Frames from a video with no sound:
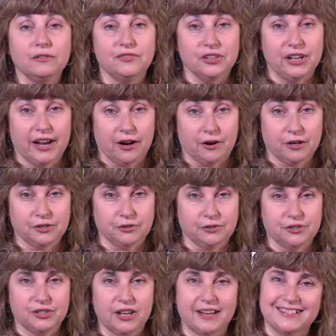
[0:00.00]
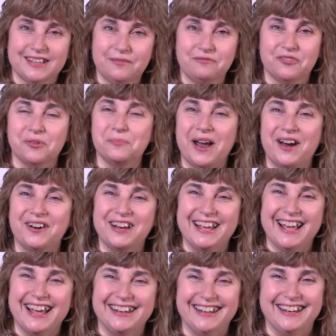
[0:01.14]
of the characters, except for
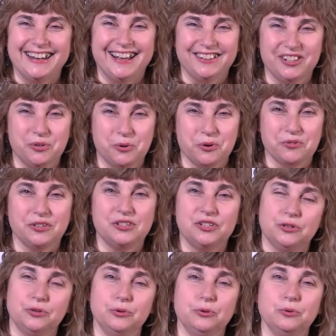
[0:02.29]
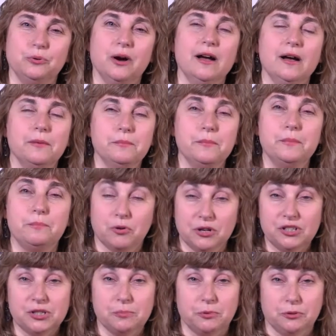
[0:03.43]
Marianne and Elinor, the two
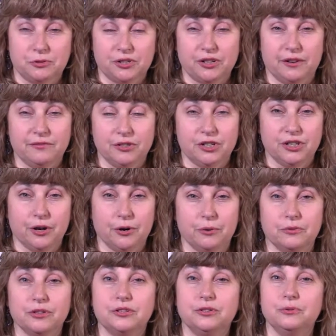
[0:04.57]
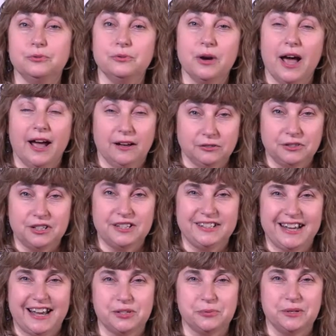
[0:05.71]
principals of the show, the two eldest
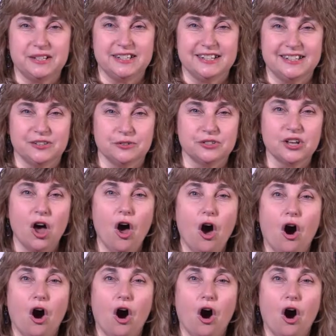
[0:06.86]
Dashwood sisters,